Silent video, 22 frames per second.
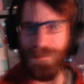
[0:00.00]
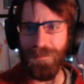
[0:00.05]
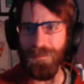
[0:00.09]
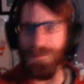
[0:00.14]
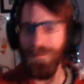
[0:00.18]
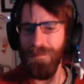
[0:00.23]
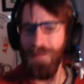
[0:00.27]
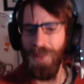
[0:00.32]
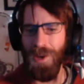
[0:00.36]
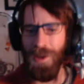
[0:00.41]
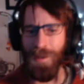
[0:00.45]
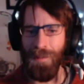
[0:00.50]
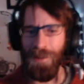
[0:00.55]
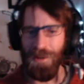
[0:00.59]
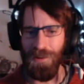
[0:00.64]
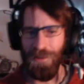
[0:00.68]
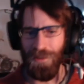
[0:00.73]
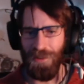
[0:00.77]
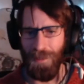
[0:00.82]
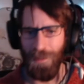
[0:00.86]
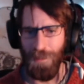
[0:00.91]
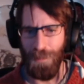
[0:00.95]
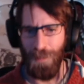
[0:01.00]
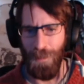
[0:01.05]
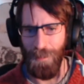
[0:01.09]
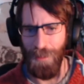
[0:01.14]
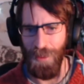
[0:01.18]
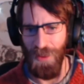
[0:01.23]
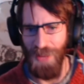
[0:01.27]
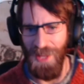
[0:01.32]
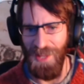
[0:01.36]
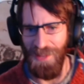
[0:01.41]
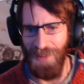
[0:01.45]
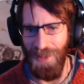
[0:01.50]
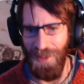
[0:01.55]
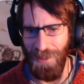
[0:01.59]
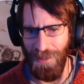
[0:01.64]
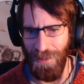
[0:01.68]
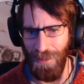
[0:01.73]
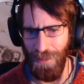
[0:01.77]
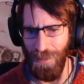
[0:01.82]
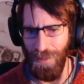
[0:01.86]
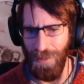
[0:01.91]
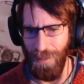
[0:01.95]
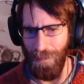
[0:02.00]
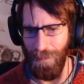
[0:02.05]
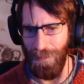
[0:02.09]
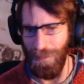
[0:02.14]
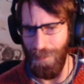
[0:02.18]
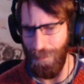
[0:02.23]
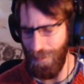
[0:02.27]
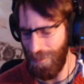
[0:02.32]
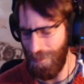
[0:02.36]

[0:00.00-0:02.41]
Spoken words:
I imagine someone's probably got that tattooed to them somewhere.